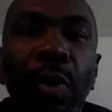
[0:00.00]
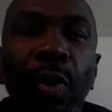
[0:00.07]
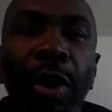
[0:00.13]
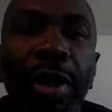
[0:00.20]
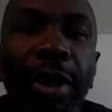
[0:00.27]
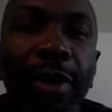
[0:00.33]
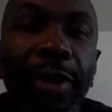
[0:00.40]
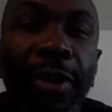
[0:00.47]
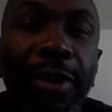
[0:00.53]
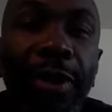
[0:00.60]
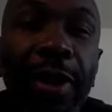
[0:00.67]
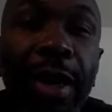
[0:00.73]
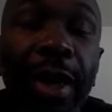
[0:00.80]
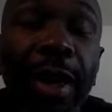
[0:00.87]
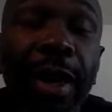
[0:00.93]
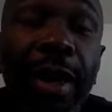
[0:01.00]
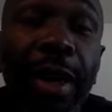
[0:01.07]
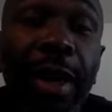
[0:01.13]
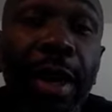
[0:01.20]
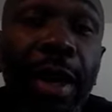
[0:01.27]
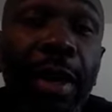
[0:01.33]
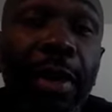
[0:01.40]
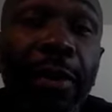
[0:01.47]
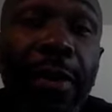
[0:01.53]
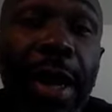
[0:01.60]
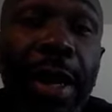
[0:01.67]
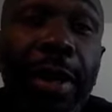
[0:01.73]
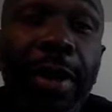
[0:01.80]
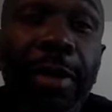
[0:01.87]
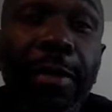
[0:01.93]
One other thing,
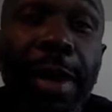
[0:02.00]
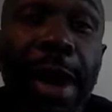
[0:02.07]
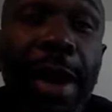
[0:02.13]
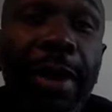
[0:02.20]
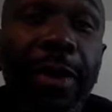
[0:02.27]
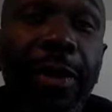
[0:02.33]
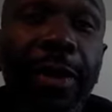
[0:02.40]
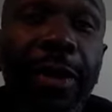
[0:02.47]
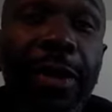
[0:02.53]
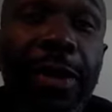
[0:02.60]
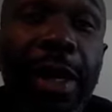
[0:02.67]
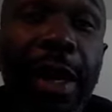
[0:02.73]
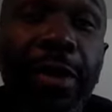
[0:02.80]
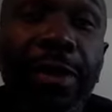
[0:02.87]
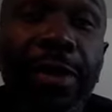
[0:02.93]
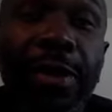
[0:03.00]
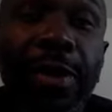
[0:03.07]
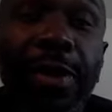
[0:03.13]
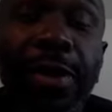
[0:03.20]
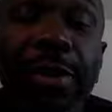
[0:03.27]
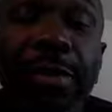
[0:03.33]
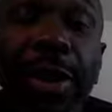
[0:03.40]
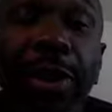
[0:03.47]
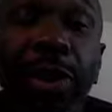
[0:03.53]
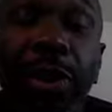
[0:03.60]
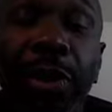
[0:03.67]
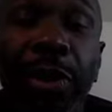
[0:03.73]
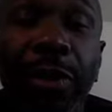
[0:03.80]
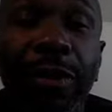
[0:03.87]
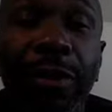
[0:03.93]
fact of the matter is, this is my
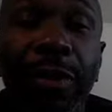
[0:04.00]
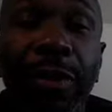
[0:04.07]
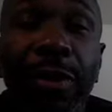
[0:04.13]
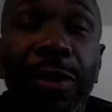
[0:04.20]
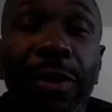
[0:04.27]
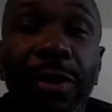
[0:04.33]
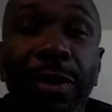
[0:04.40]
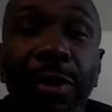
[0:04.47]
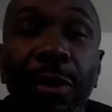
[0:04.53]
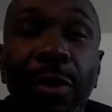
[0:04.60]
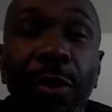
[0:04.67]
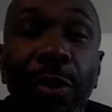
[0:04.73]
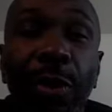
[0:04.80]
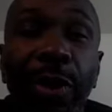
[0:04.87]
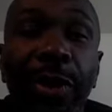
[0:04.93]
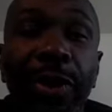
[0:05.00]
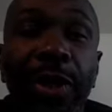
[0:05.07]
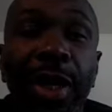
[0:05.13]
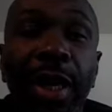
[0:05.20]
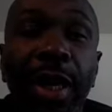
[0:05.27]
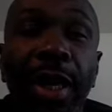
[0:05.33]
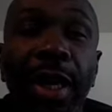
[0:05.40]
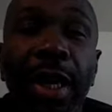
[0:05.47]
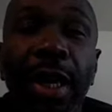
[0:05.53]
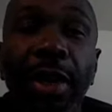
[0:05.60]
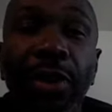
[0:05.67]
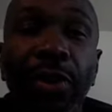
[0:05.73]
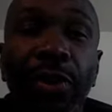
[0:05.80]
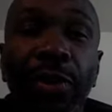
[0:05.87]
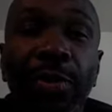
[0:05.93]
31st course at
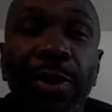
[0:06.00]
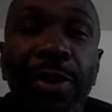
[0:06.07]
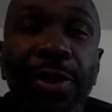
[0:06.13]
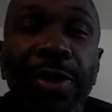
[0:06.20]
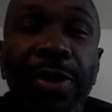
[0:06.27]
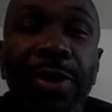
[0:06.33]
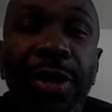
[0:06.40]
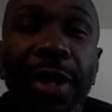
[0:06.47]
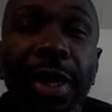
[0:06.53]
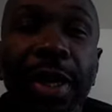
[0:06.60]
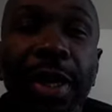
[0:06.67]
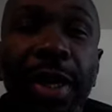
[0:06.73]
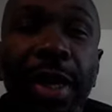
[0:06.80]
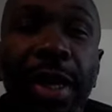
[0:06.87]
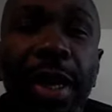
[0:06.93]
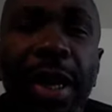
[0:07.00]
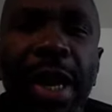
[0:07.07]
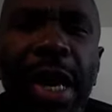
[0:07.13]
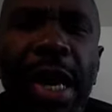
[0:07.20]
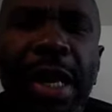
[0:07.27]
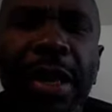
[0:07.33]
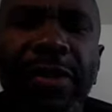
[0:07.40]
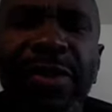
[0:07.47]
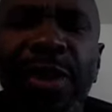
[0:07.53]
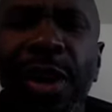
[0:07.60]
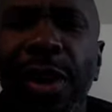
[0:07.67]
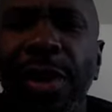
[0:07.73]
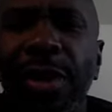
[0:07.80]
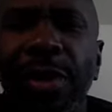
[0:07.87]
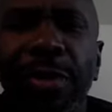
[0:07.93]
UMUC, and I've
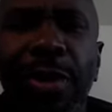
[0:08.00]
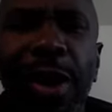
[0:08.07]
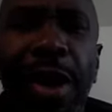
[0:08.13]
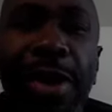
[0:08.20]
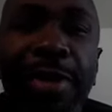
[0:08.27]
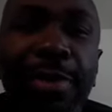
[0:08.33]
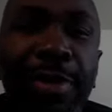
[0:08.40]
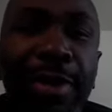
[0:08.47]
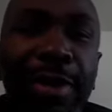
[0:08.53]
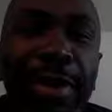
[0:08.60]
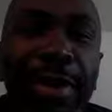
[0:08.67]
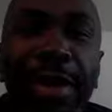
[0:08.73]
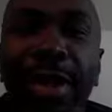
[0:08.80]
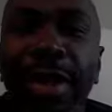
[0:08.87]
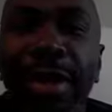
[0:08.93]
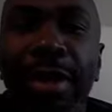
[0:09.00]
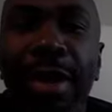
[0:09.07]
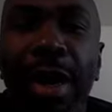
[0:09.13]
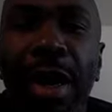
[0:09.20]
taught approximately